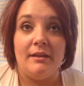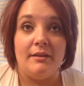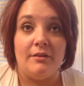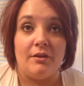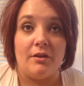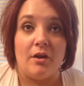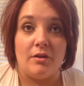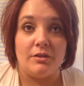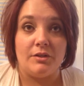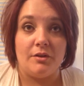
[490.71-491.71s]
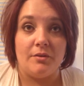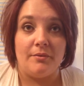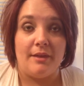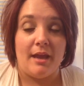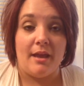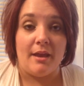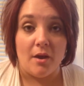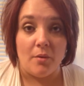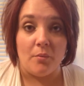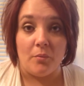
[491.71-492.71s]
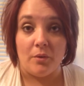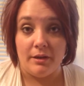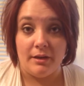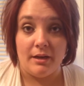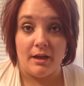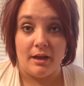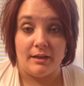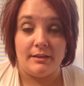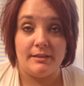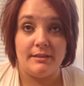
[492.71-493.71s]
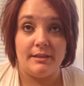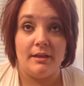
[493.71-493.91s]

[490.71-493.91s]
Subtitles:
They want us,